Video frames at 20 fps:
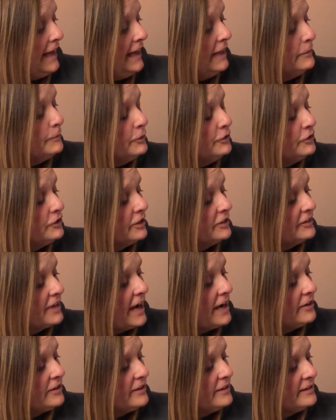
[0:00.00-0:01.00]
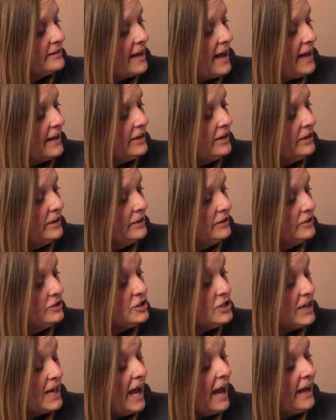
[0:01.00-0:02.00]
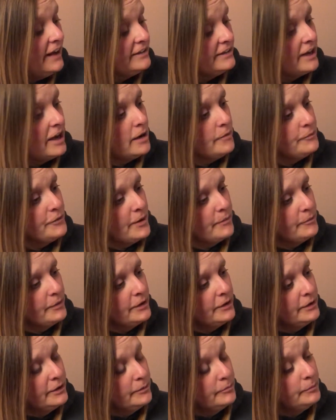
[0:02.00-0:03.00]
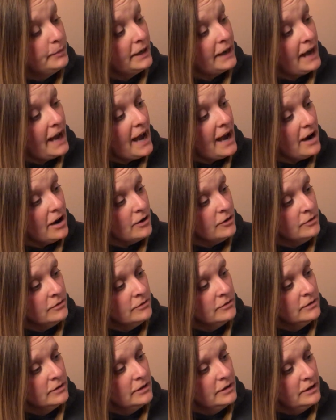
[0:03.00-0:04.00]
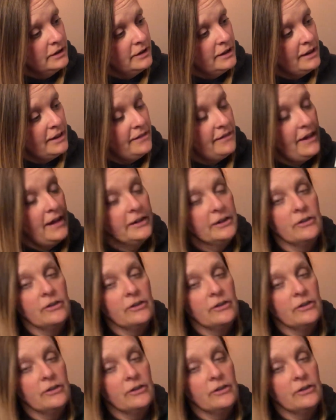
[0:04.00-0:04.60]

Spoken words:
animals looked tired and sad. She had to help them. But how? Then